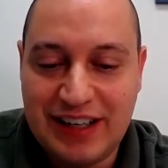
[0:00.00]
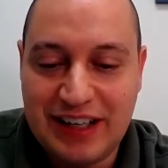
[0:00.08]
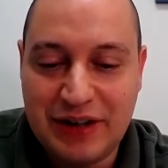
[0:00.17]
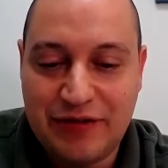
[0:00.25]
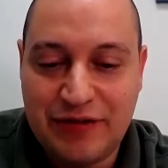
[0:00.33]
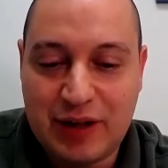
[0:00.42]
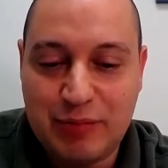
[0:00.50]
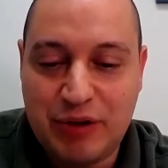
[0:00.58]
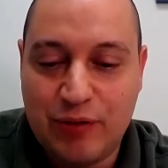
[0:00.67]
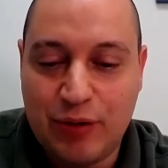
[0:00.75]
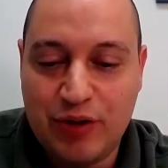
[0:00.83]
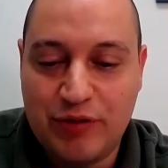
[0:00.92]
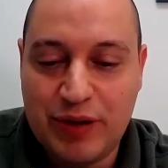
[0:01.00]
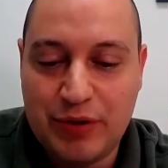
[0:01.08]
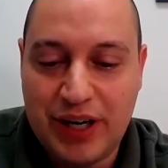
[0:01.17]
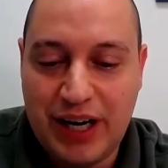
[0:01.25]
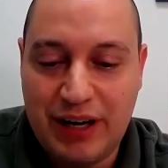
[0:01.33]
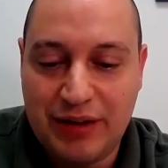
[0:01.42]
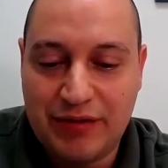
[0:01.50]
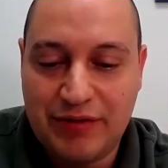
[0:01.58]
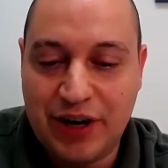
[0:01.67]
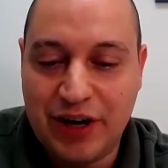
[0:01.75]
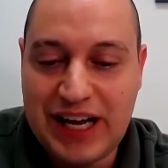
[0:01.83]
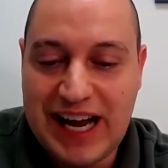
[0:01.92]
in effect before November 8th.
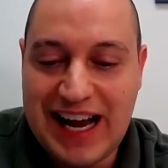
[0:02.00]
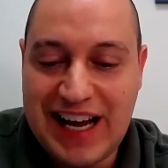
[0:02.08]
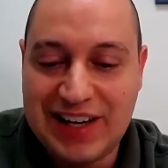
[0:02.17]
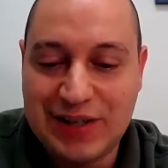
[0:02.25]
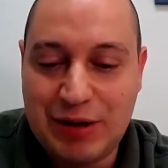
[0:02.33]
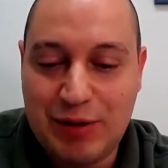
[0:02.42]
Fair to ask